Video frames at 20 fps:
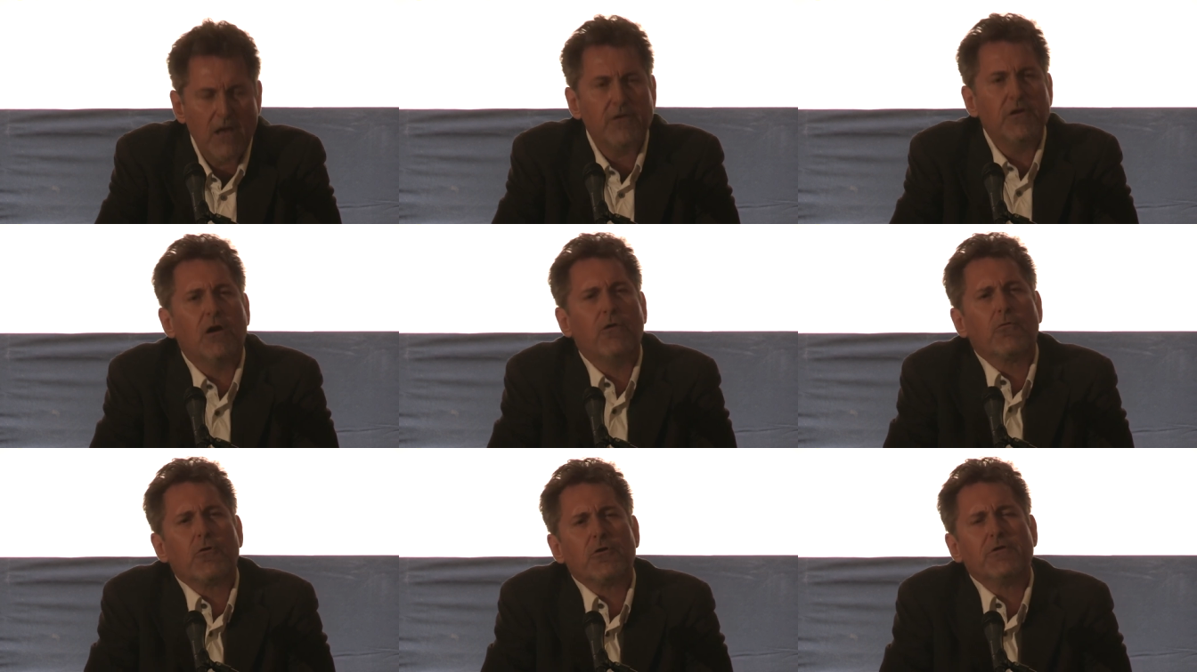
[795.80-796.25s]

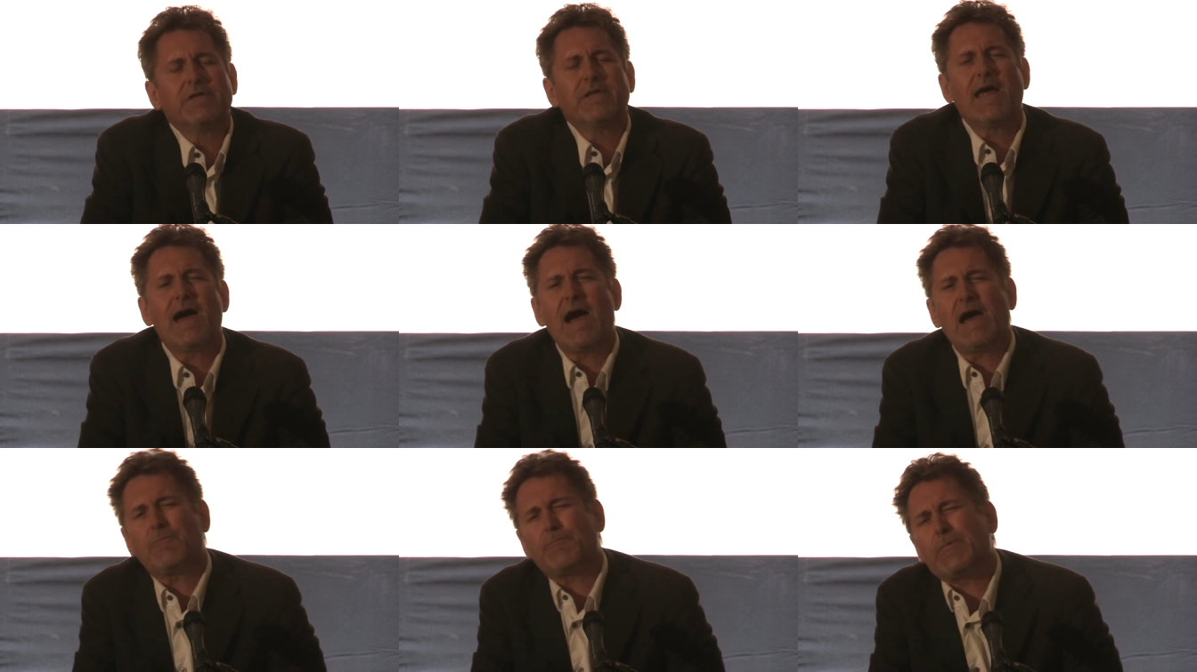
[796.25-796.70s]
No, we're
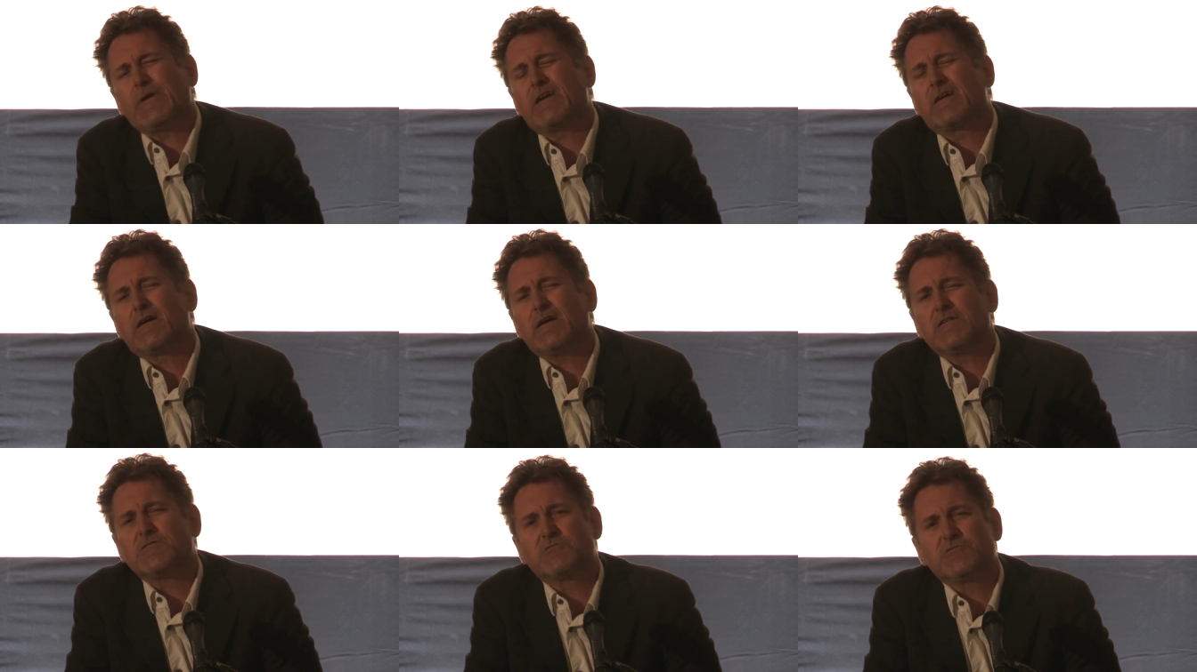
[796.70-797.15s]
not,
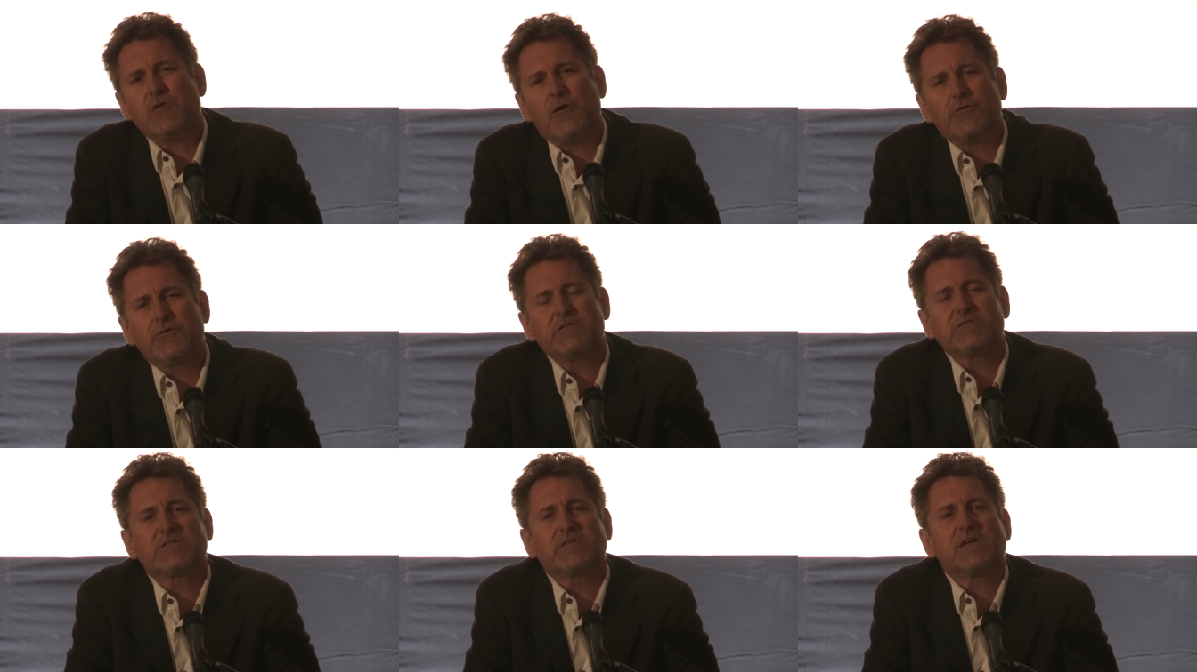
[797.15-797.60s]
because
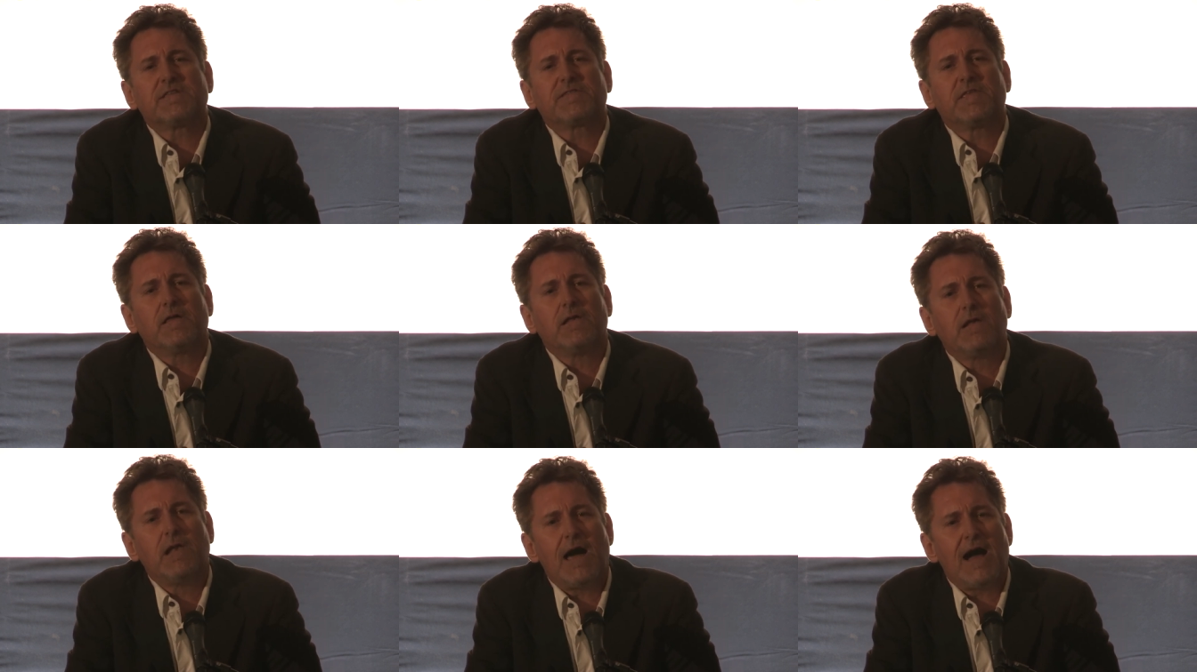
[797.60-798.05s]
notice that
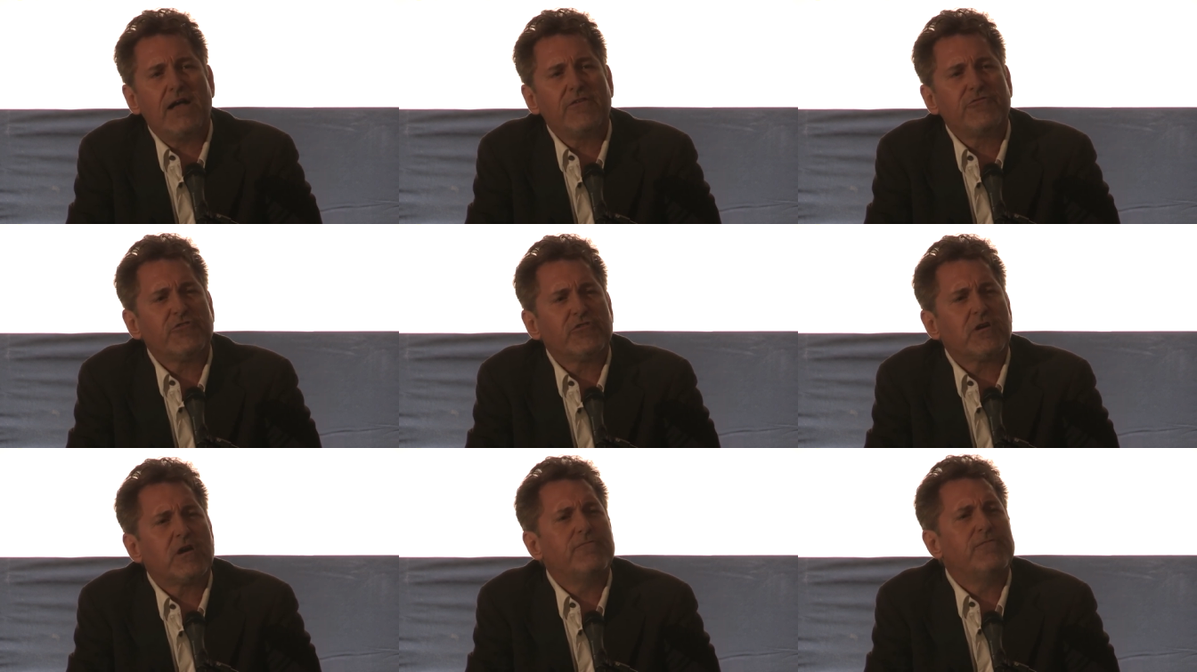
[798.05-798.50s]
the
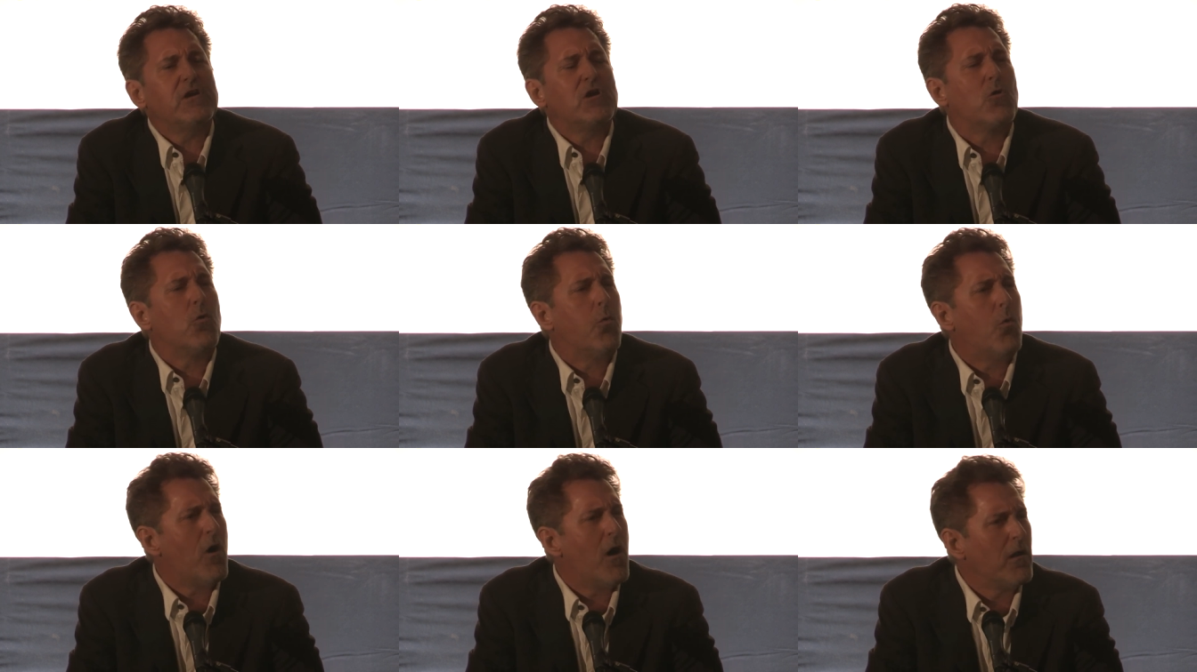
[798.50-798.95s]
logic of
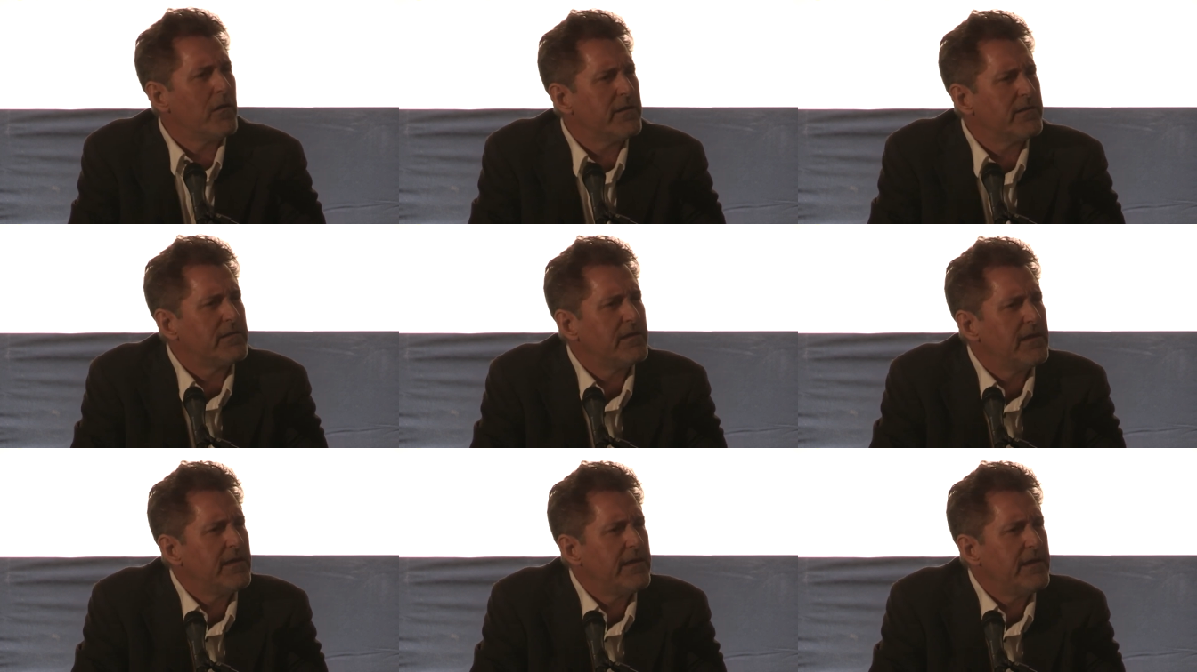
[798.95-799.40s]

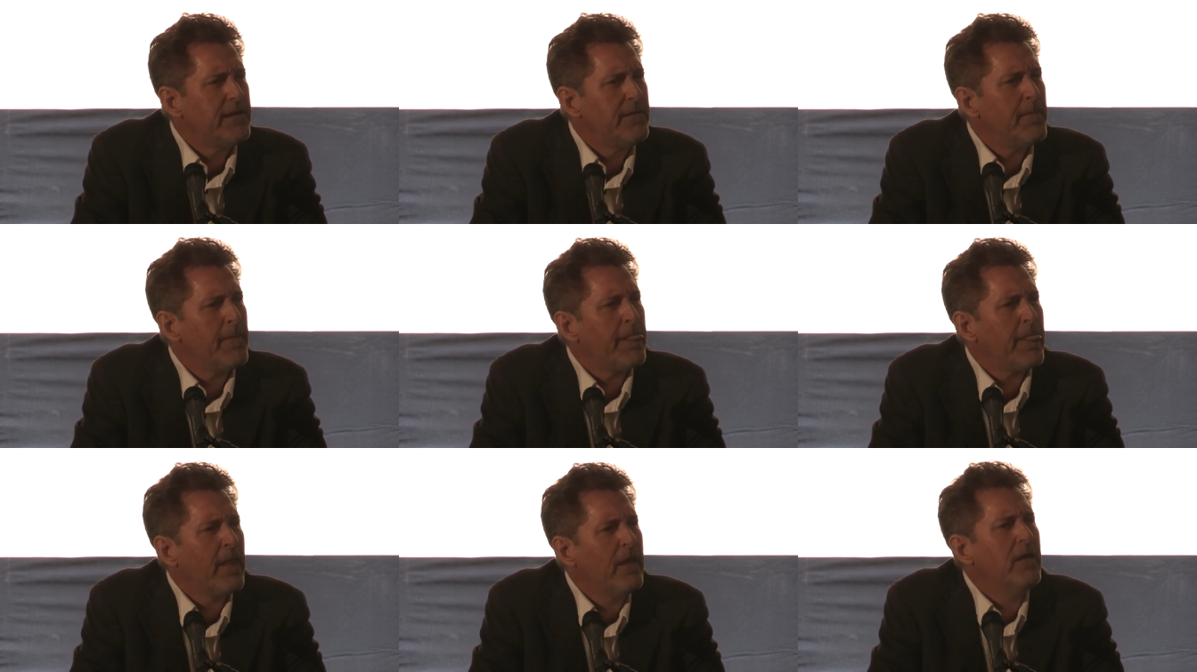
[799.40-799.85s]

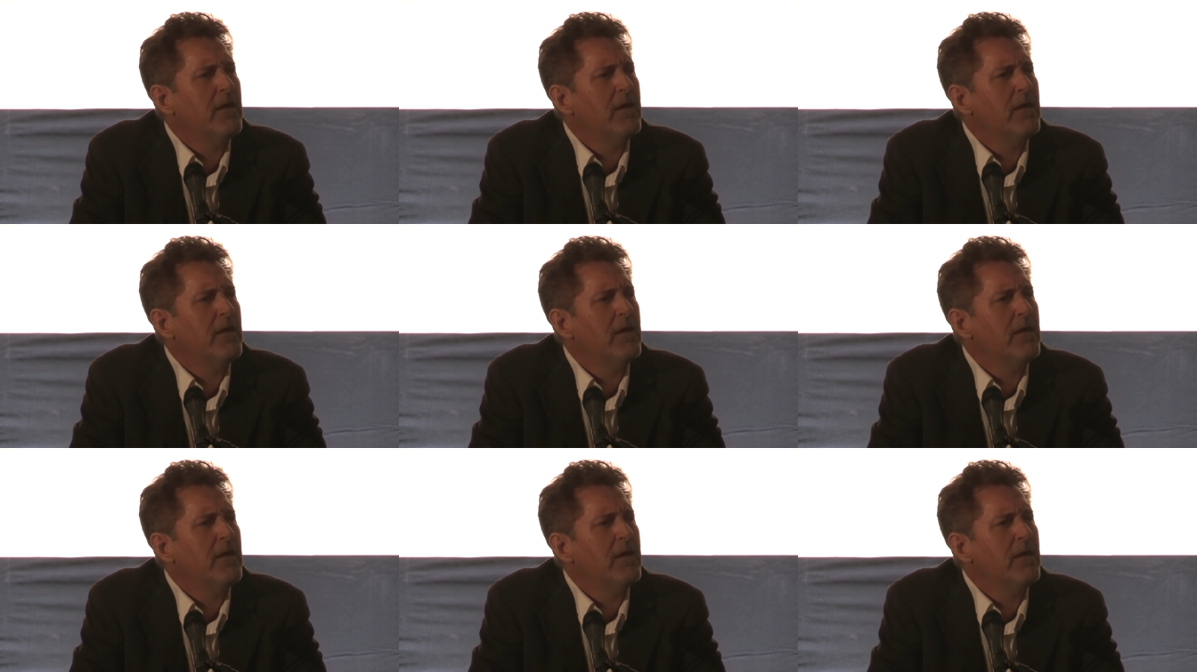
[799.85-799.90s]
equality